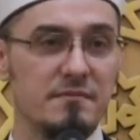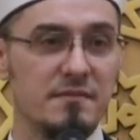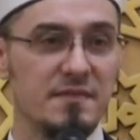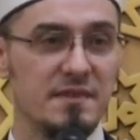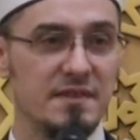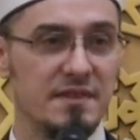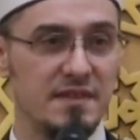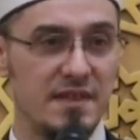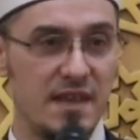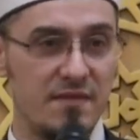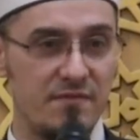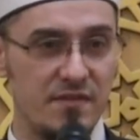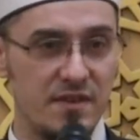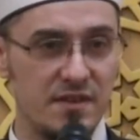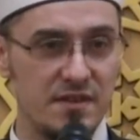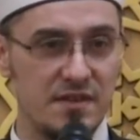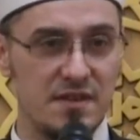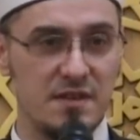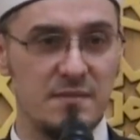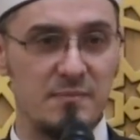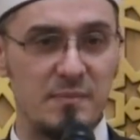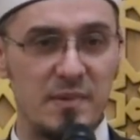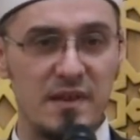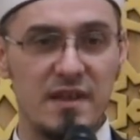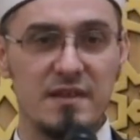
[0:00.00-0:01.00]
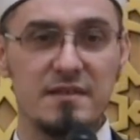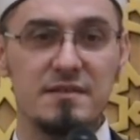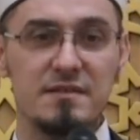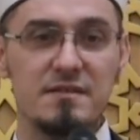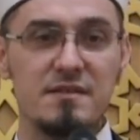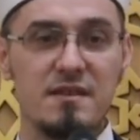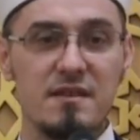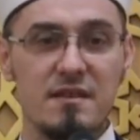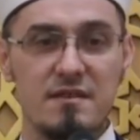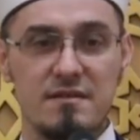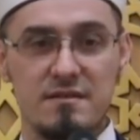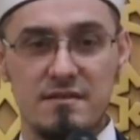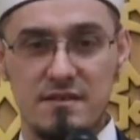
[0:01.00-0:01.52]
70 plus
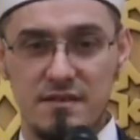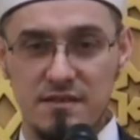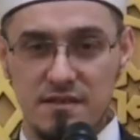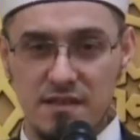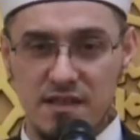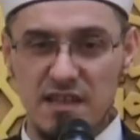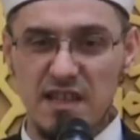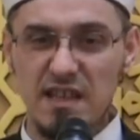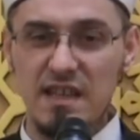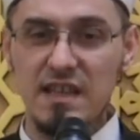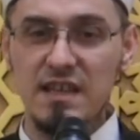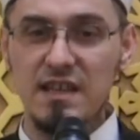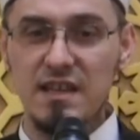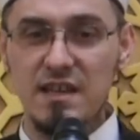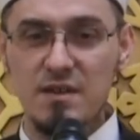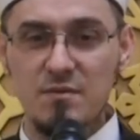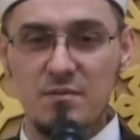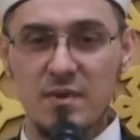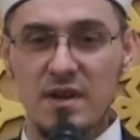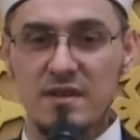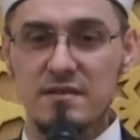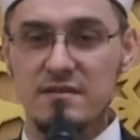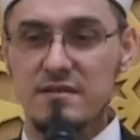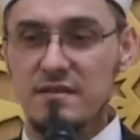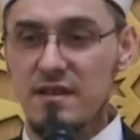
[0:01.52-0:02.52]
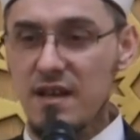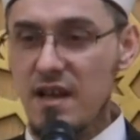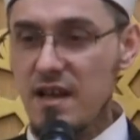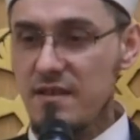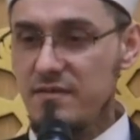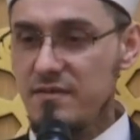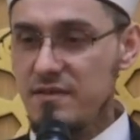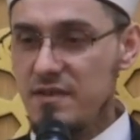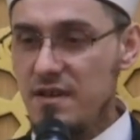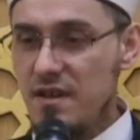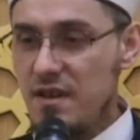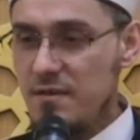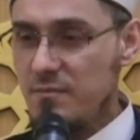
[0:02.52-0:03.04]
years is clearly one's
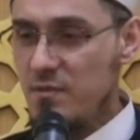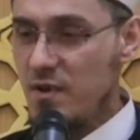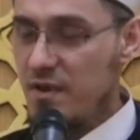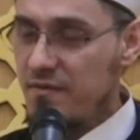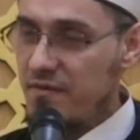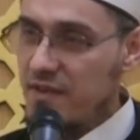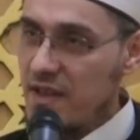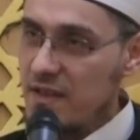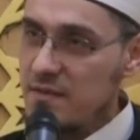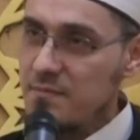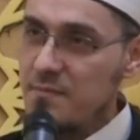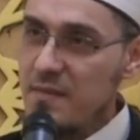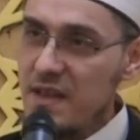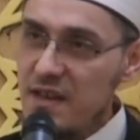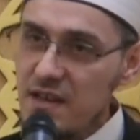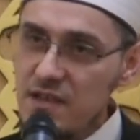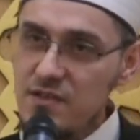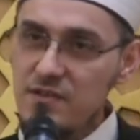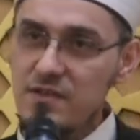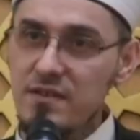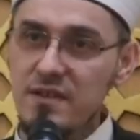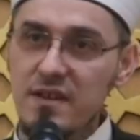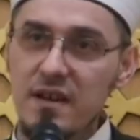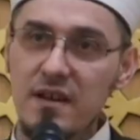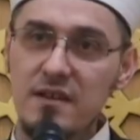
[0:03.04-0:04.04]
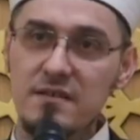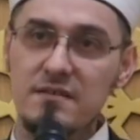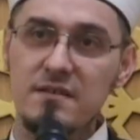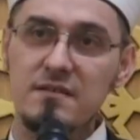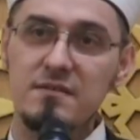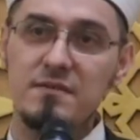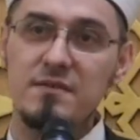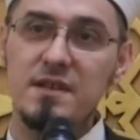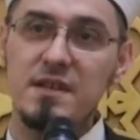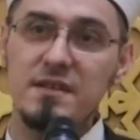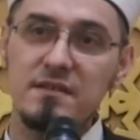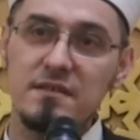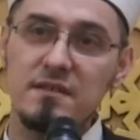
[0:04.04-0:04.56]
lifetime. We've had many
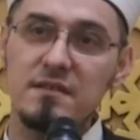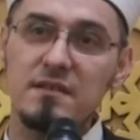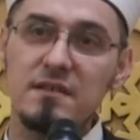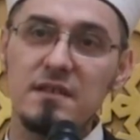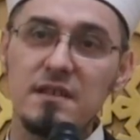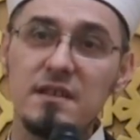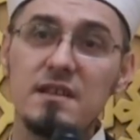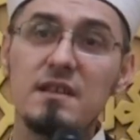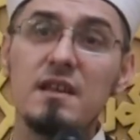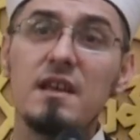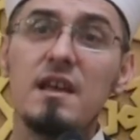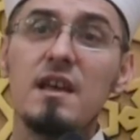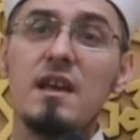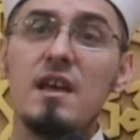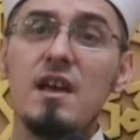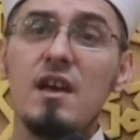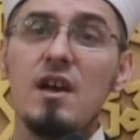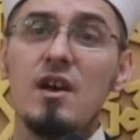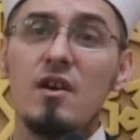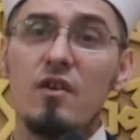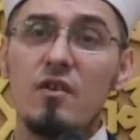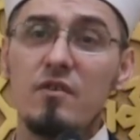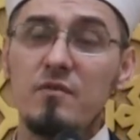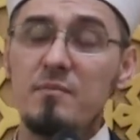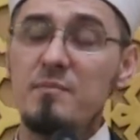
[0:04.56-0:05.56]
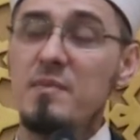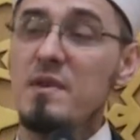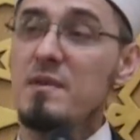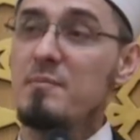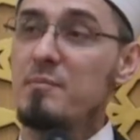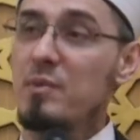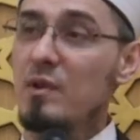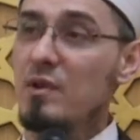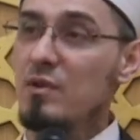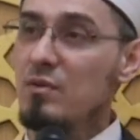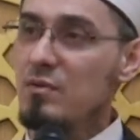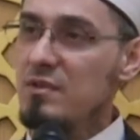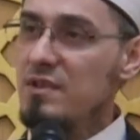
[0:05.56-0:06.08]
janazas recently of
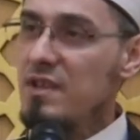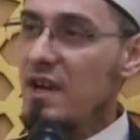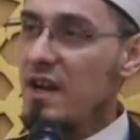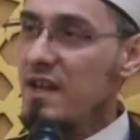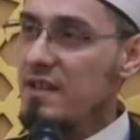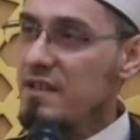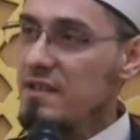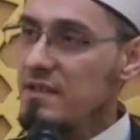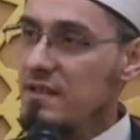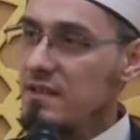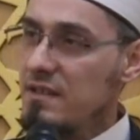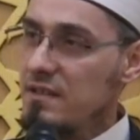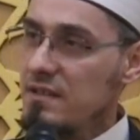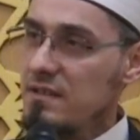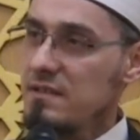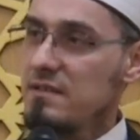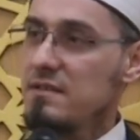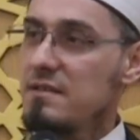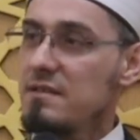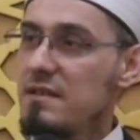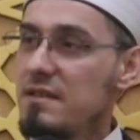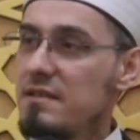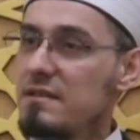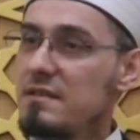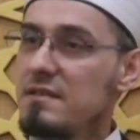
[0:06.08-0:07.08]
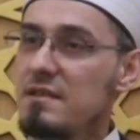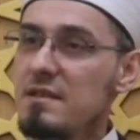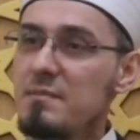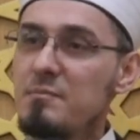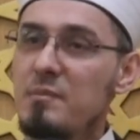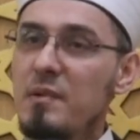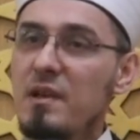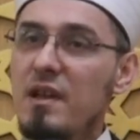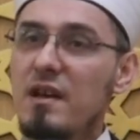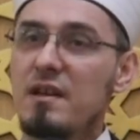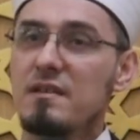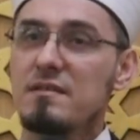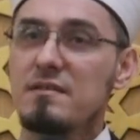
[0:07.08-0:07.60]
people who died 60
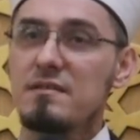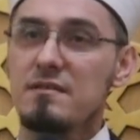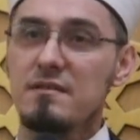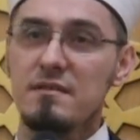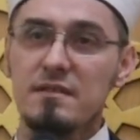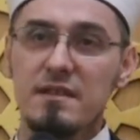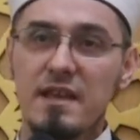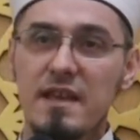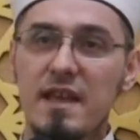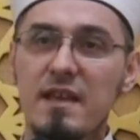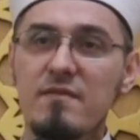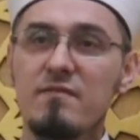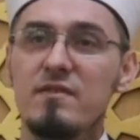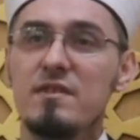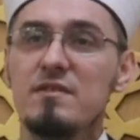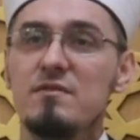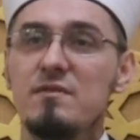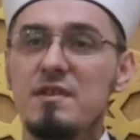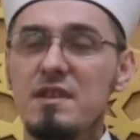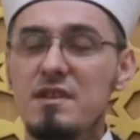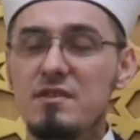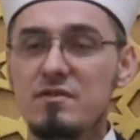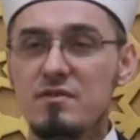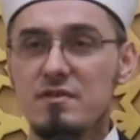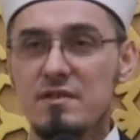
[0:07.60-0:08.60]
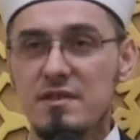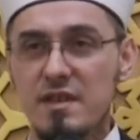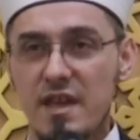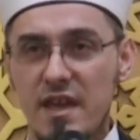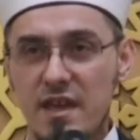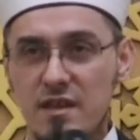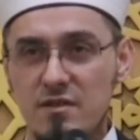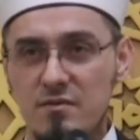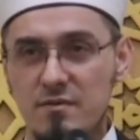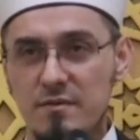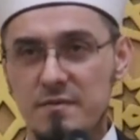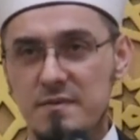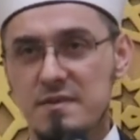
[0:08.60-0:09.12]
plus. They haven't reached the
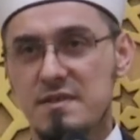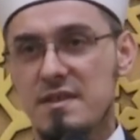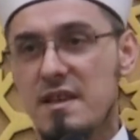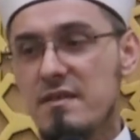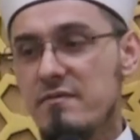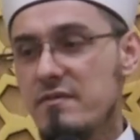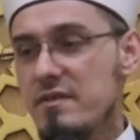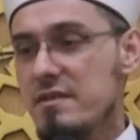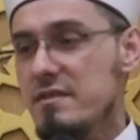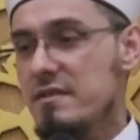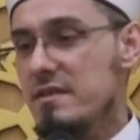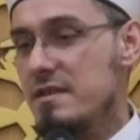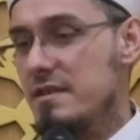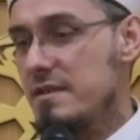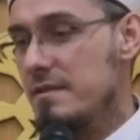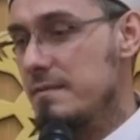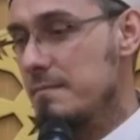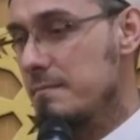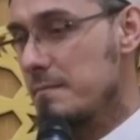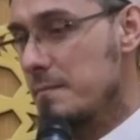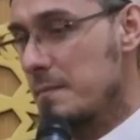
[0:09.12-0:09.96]
age of 70.